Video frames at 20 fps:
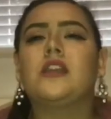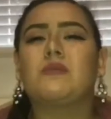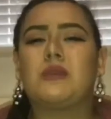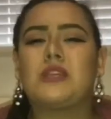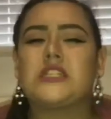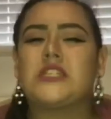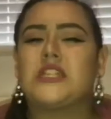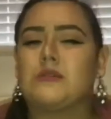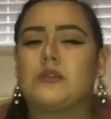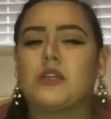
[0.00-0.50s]

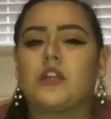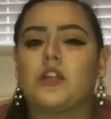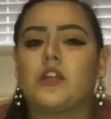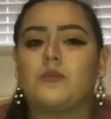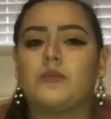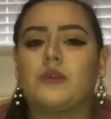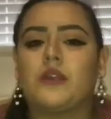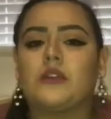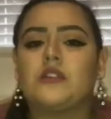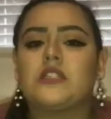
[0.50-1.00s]
my stomach
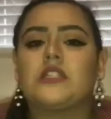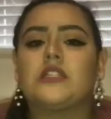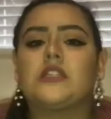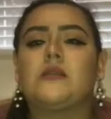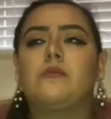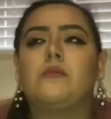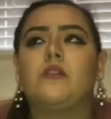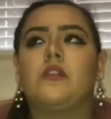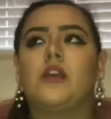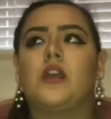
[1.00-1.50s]
hurt, but I was still
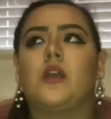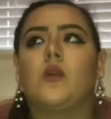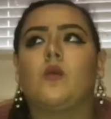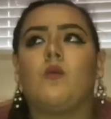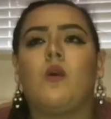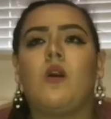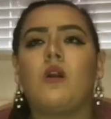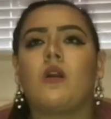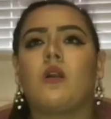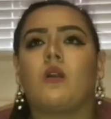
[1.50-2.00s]
able to like
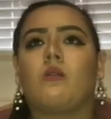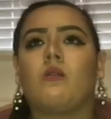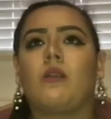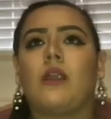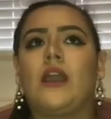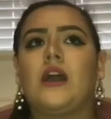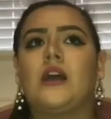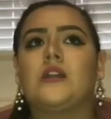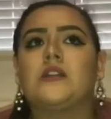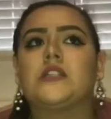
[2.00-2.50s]
walk
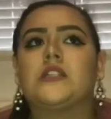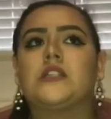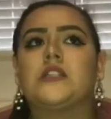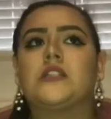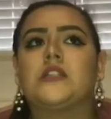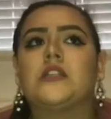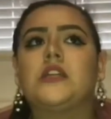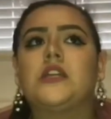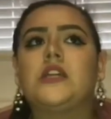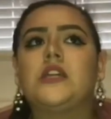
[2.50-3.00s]
around,
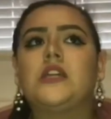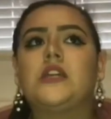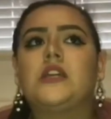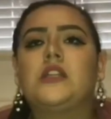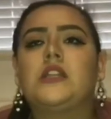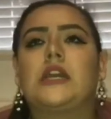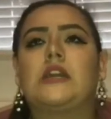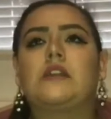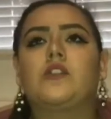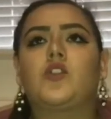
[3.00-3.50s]
and
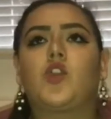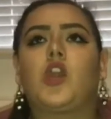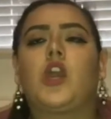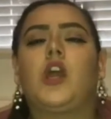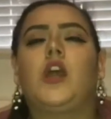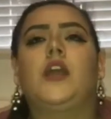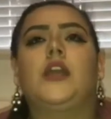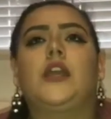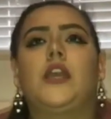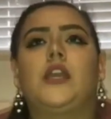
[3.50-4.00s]
like I'd
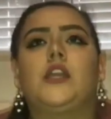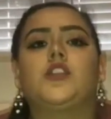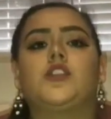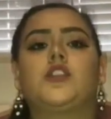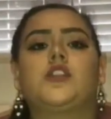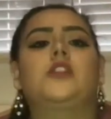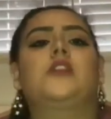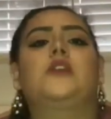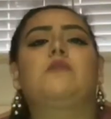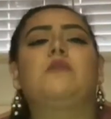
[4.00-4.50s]
cry
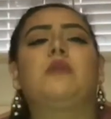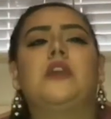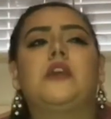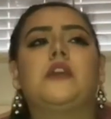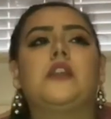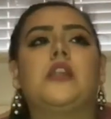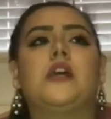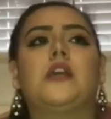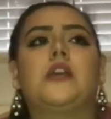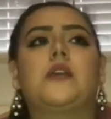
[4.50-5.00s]
occasionally, but
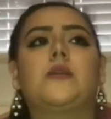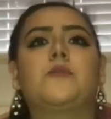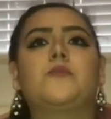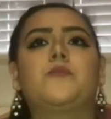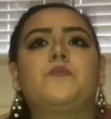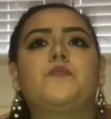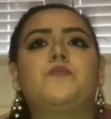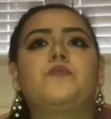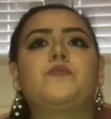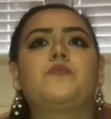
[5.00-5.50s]
it like
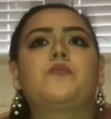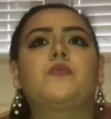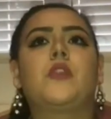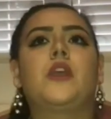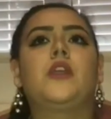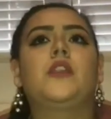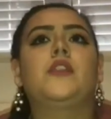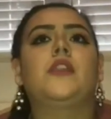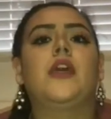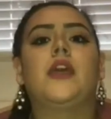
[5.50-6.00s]

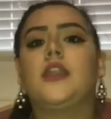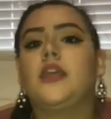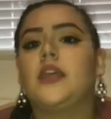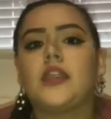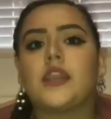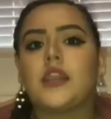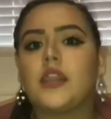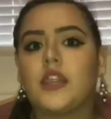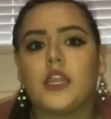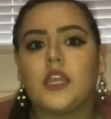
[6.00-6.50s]
they
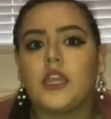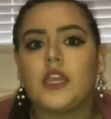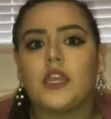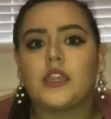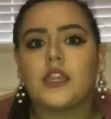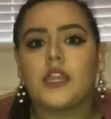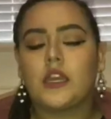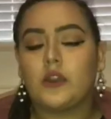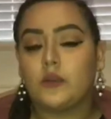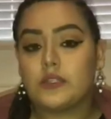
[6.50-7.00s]
didn't
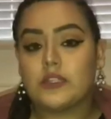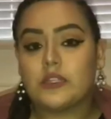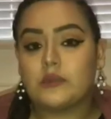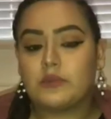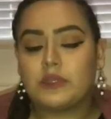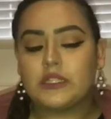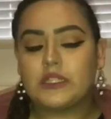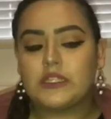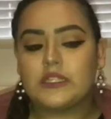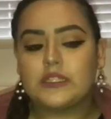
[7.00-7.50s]
think that it was an
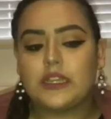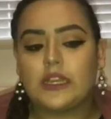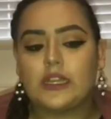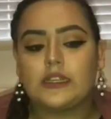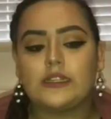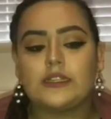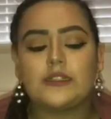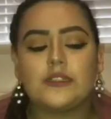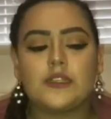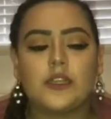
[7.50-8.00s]

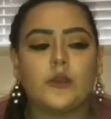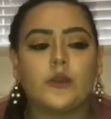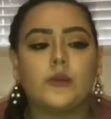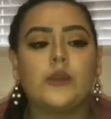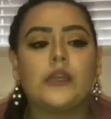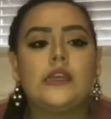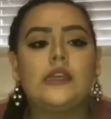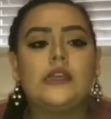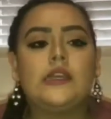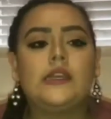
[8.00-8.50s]
appendicitis. So
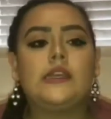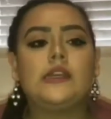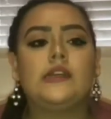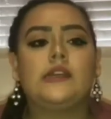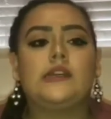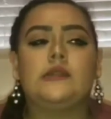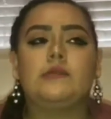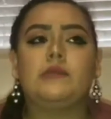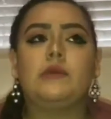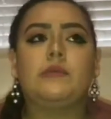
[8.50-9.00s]

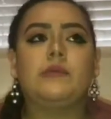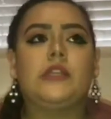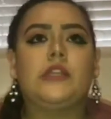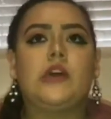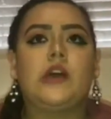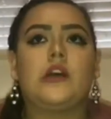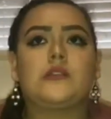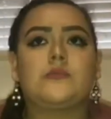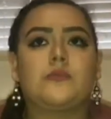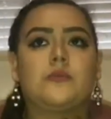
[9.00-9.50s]
they put me in
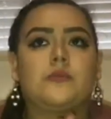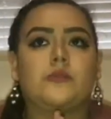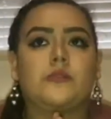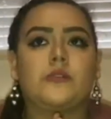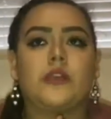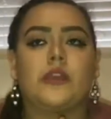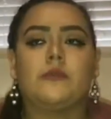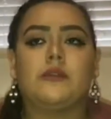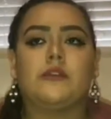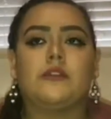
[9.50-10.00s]
the
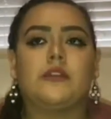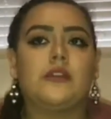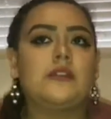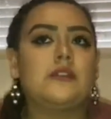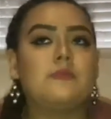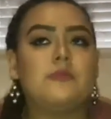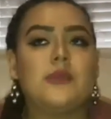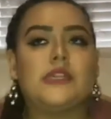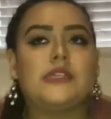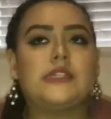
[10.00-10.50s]
hospital, gave me a
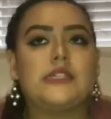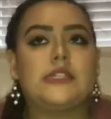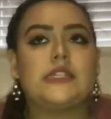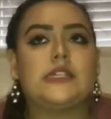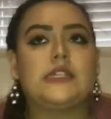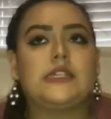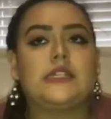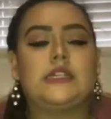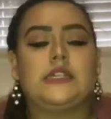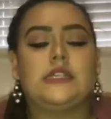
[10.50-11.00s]
ton of
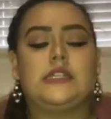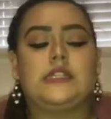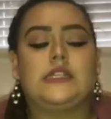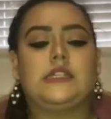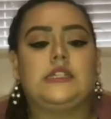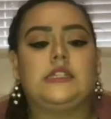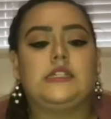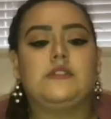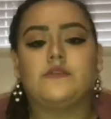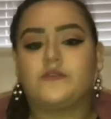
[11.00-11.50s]
medicine, and
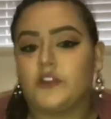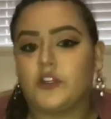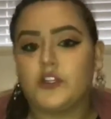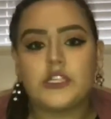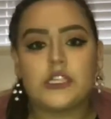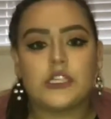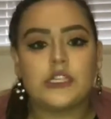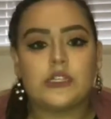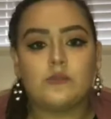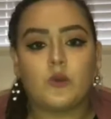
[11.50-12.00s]
then
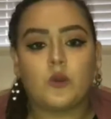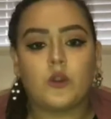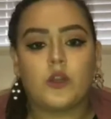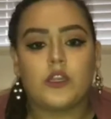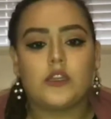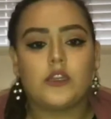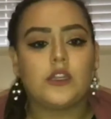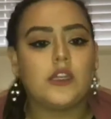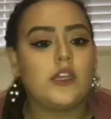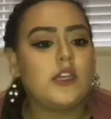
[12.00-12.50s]
first thing in the
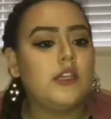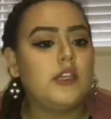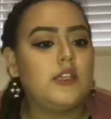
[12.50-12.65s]
morning,